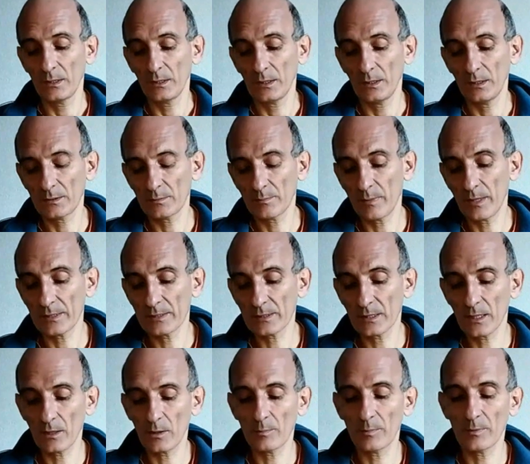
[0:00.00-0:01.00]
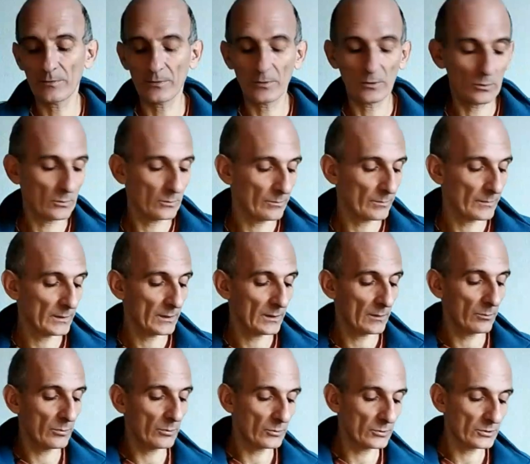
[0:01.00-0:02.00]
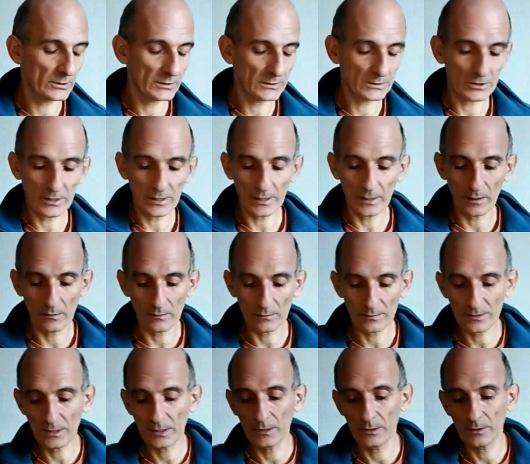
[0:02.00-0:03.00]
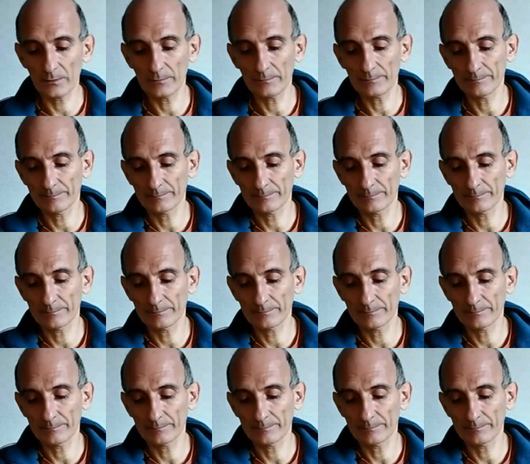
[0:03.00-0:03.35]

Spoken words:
It might help if you put triangles here.